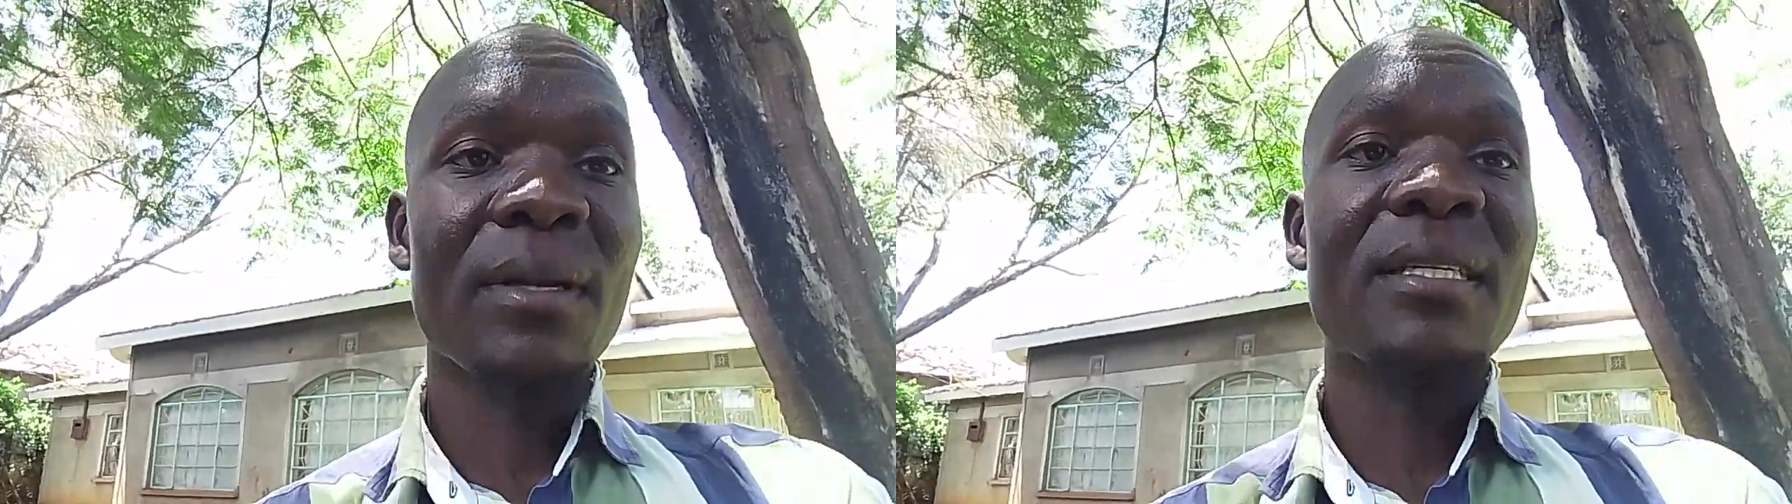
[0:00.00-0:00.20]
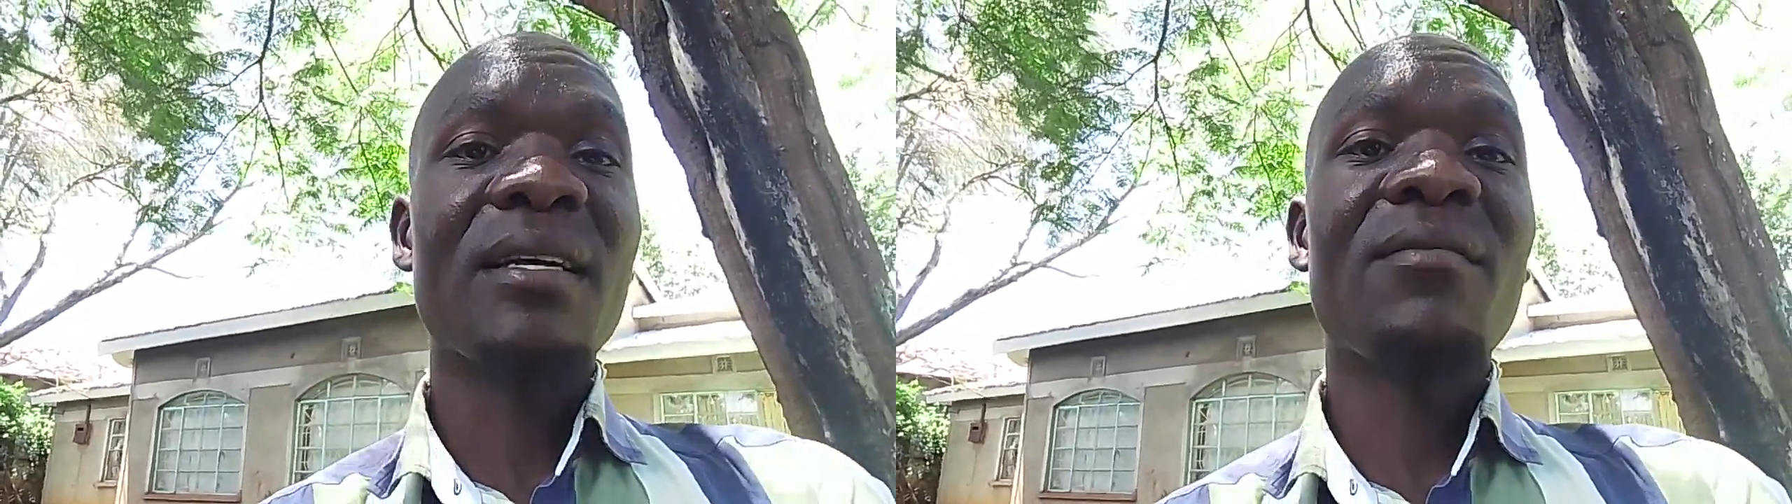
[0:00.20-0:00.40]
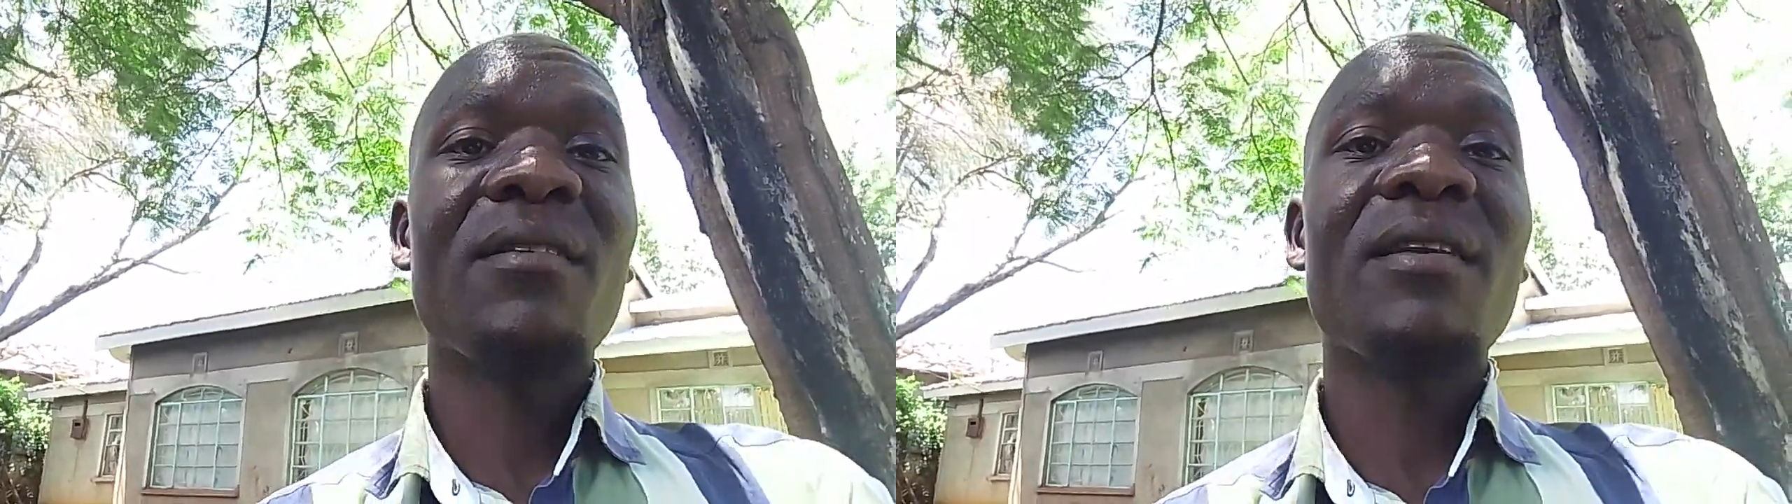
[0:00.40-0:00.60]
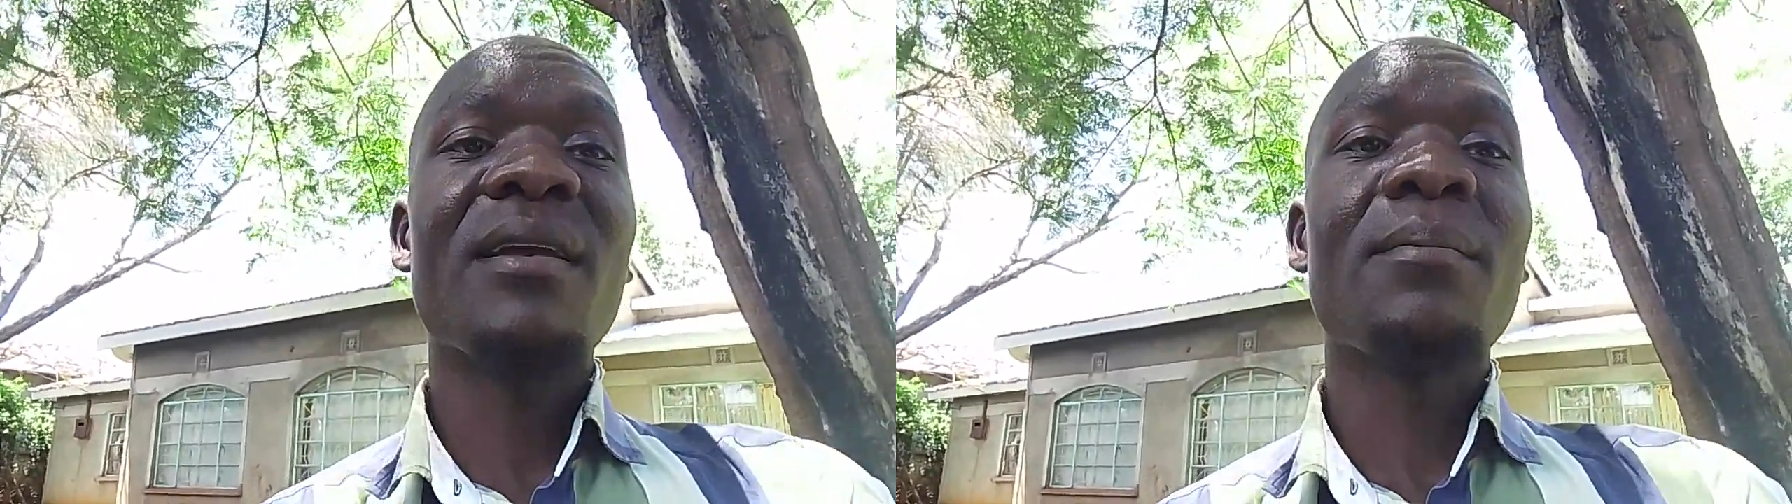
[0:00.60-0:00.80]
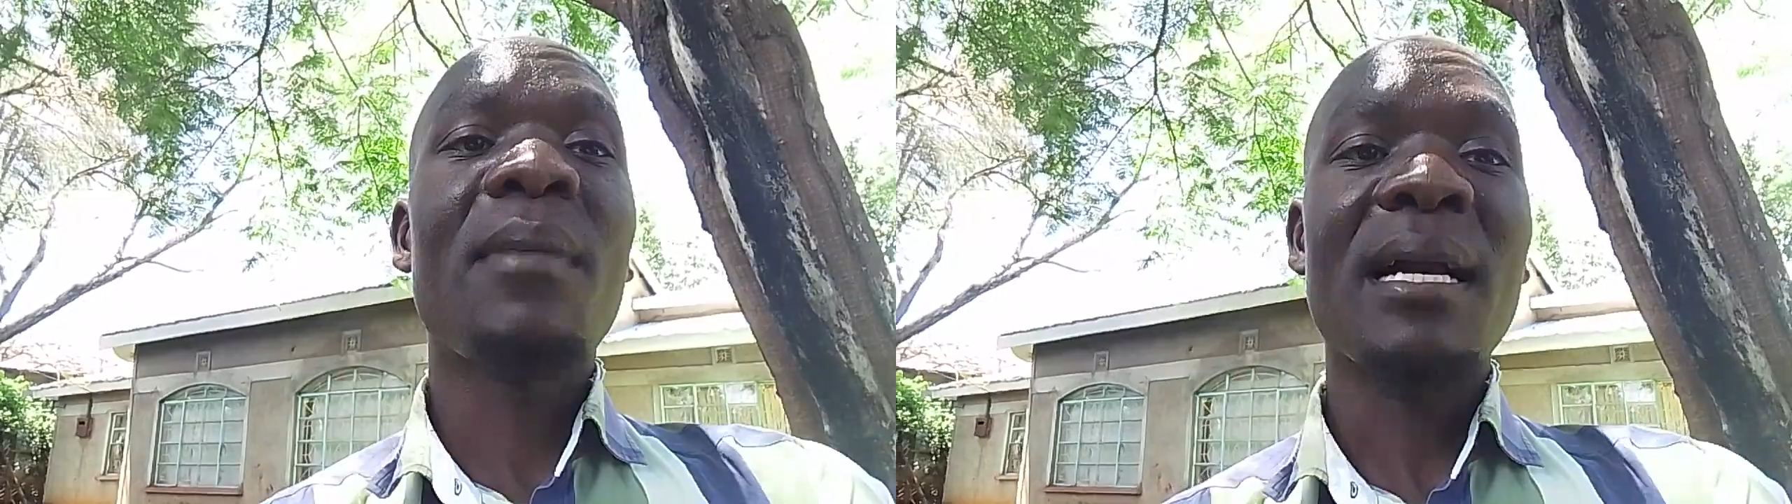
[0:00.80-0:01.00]
But it's a
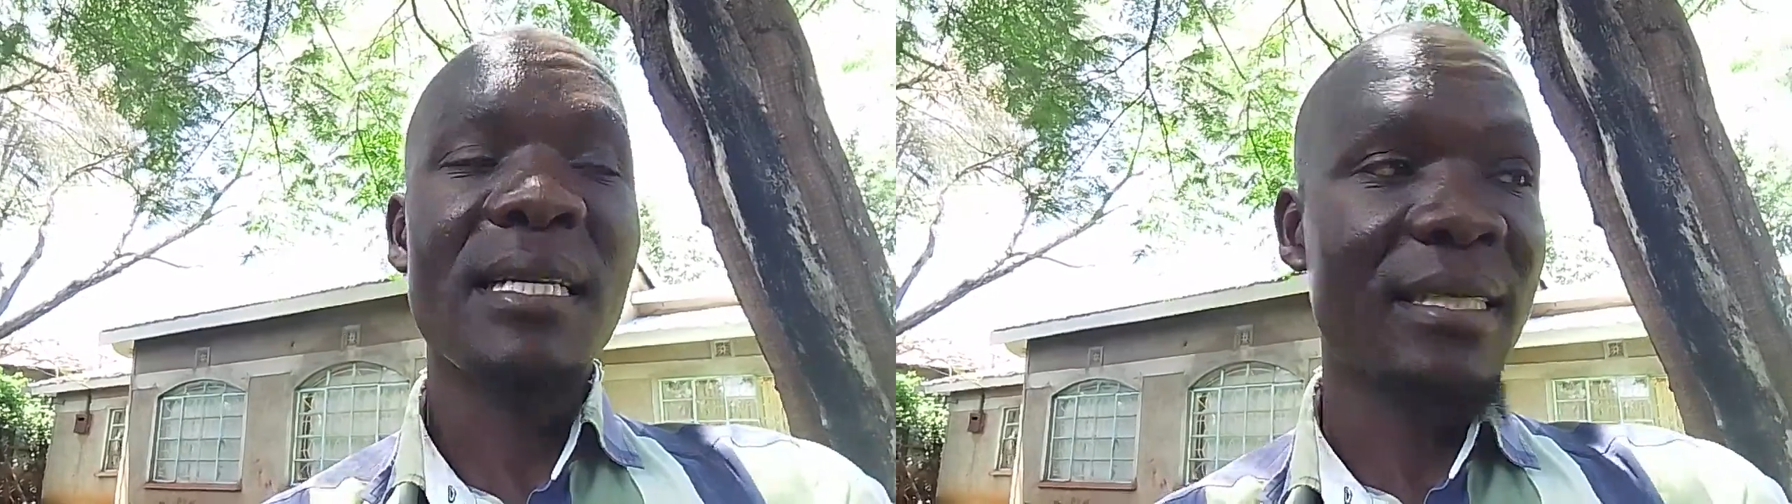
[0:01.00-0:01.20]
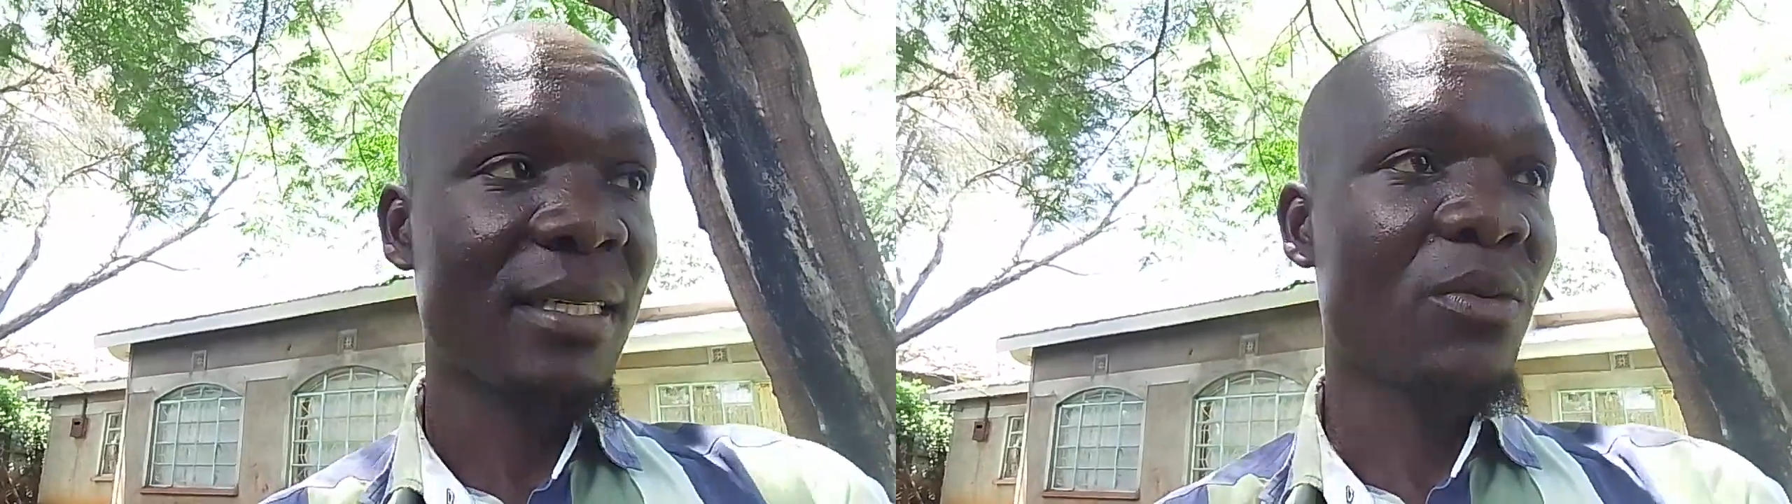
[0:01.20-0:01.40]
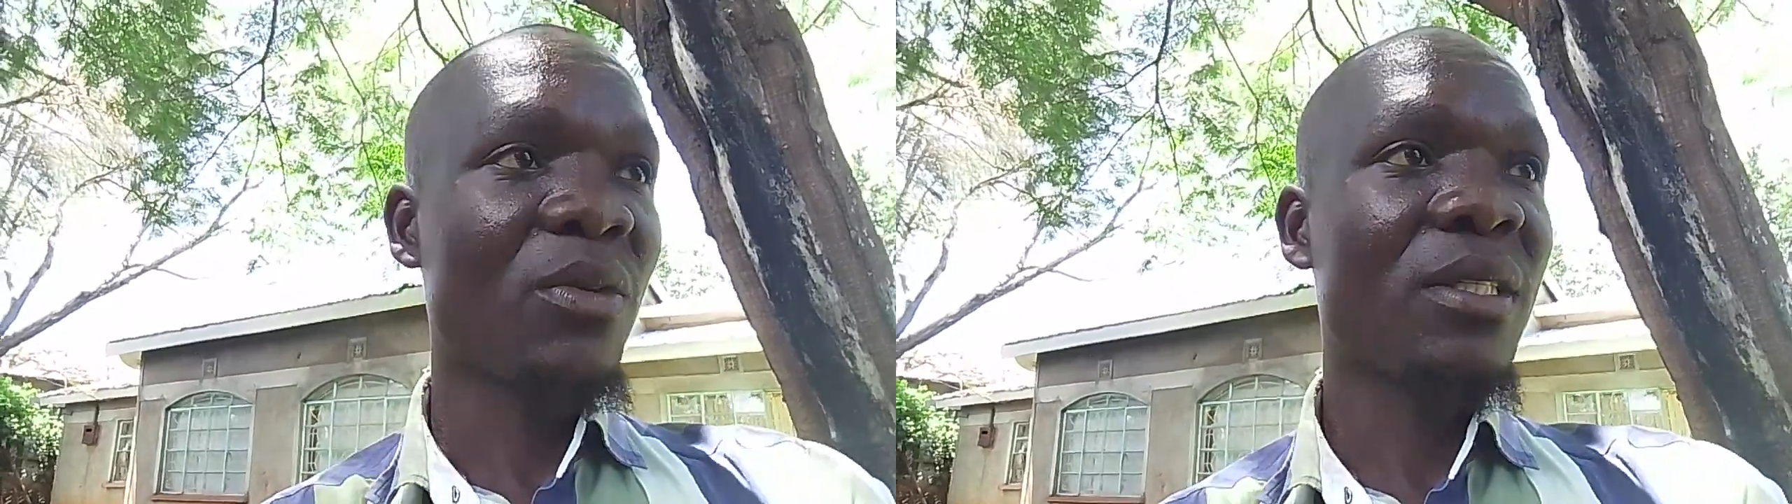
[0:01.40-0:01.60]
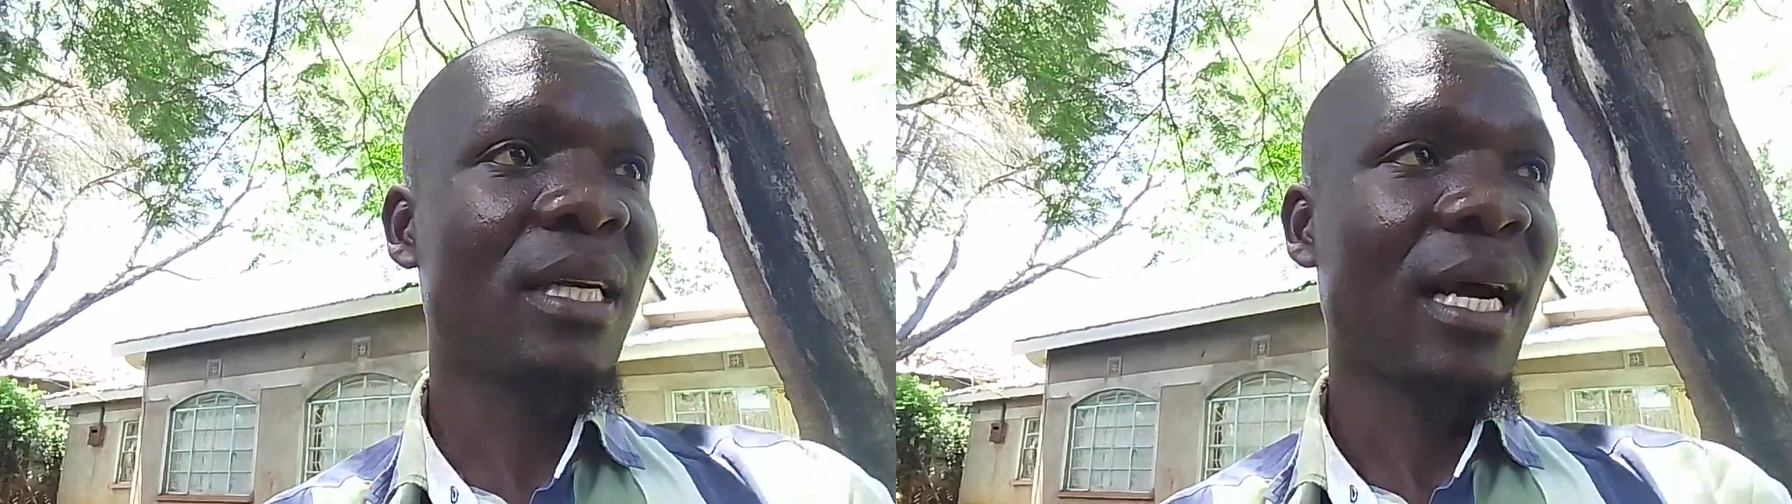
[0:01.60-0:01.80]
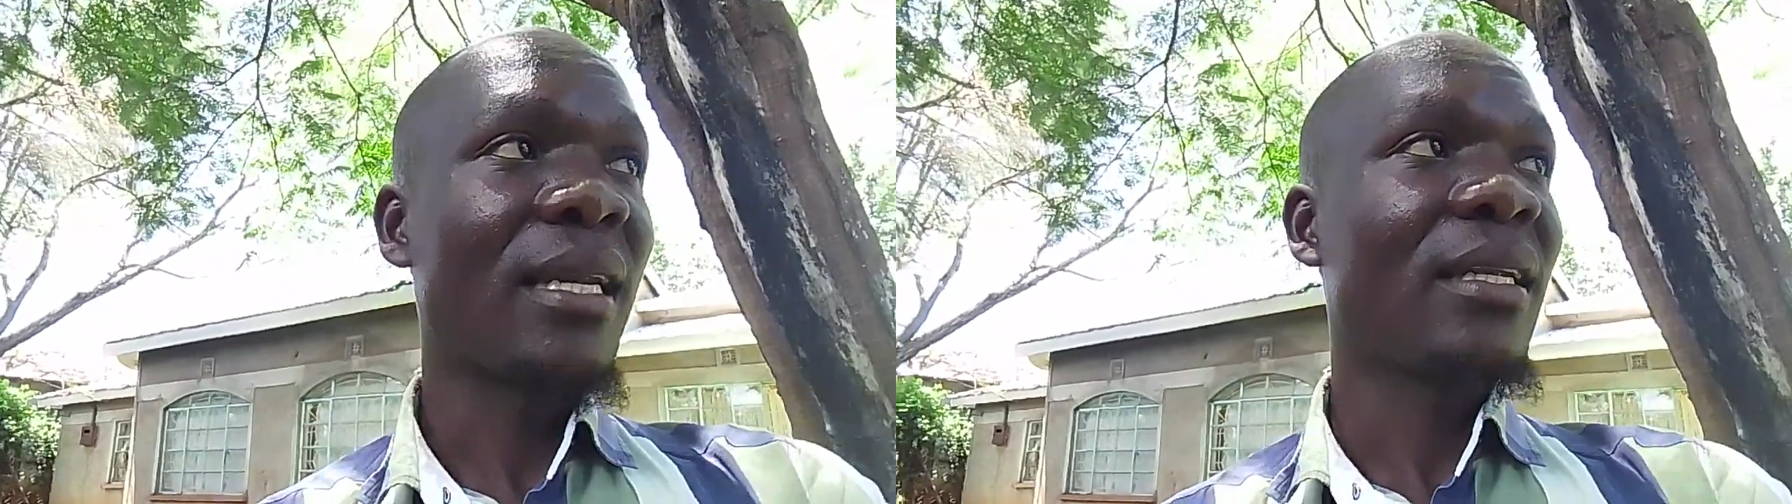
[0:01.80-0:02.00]
very bad insect
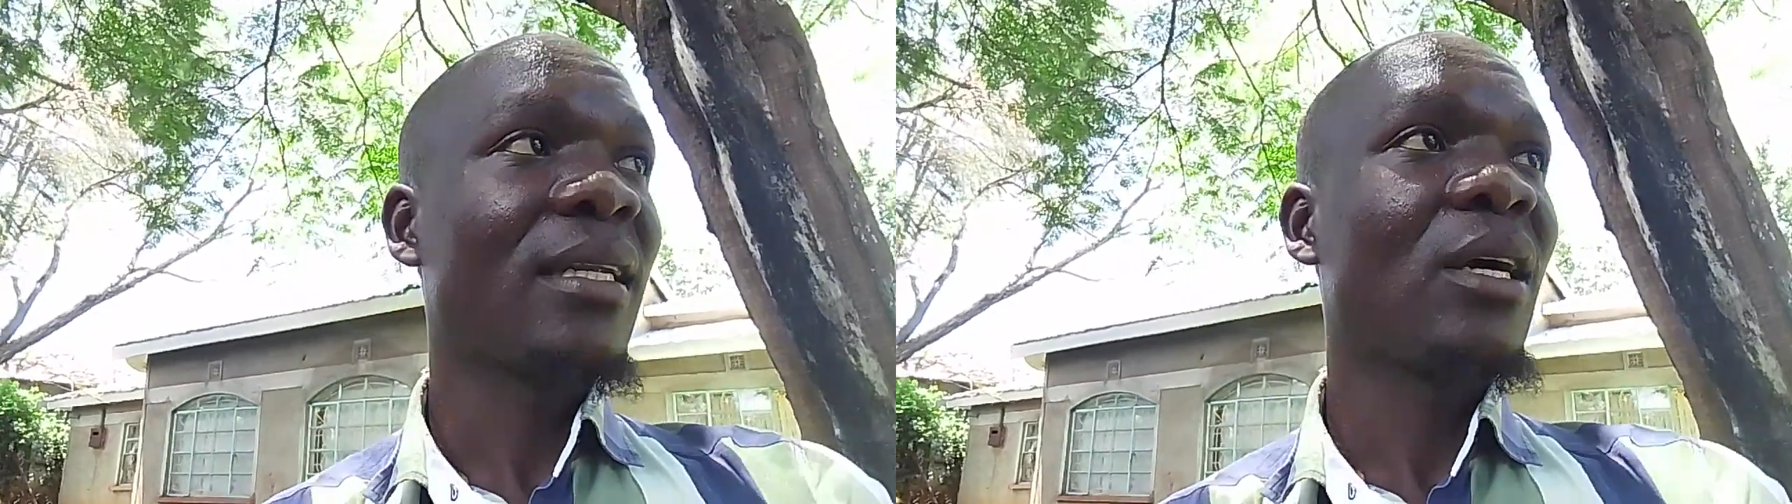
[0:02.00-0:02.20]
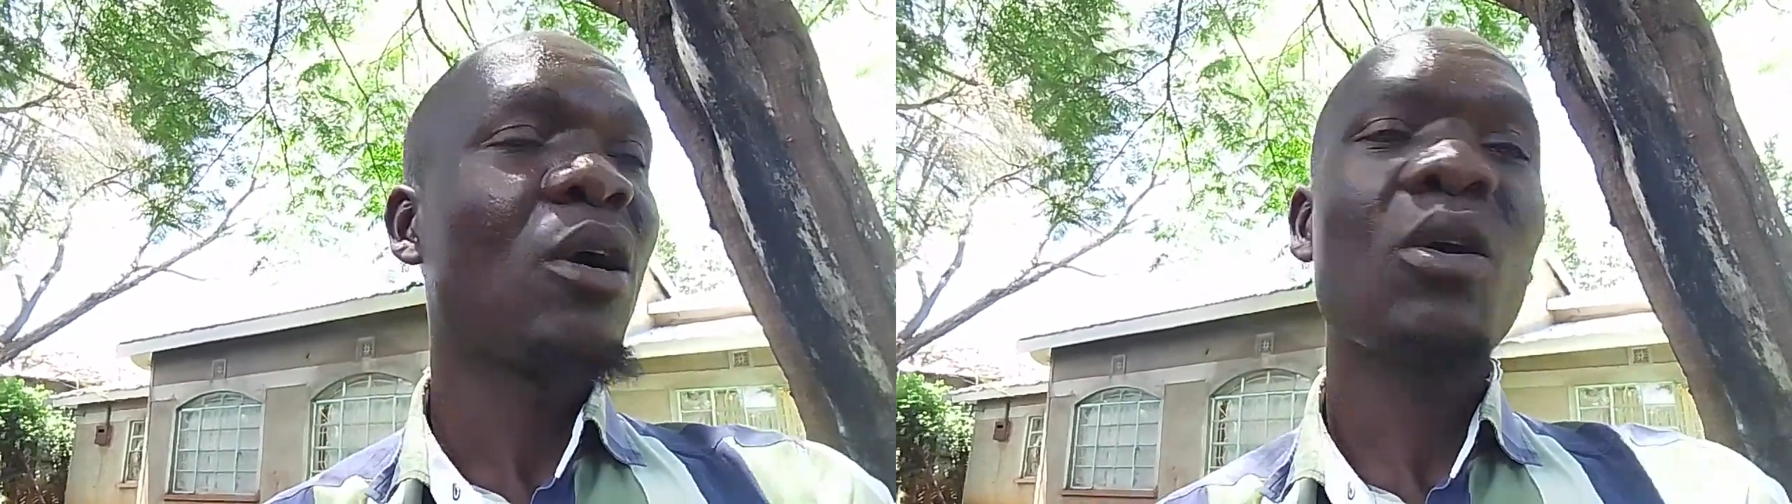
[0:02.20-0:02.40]
which can